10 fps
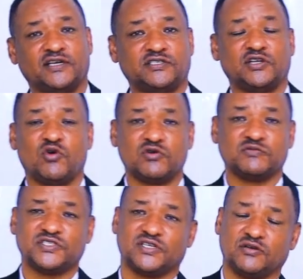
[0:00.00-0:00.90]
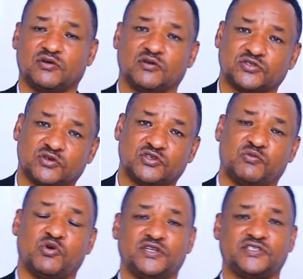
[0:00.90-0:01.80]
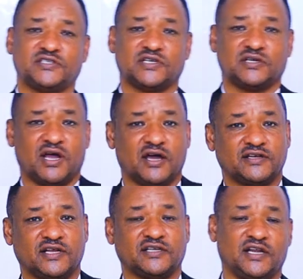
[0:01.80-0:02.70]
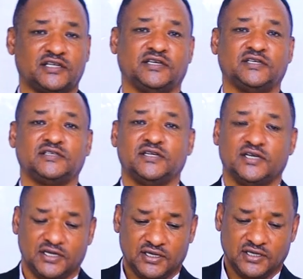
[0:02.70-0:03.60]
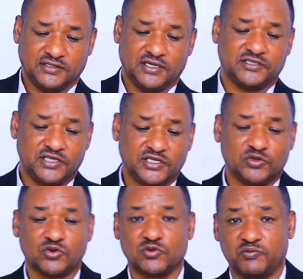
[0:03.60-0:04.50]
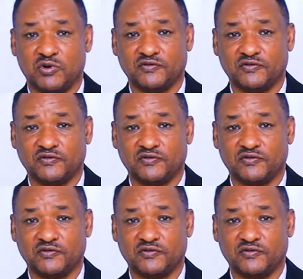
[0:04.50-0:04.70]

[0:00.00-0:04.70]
the norms, and also the policies are neglecting this group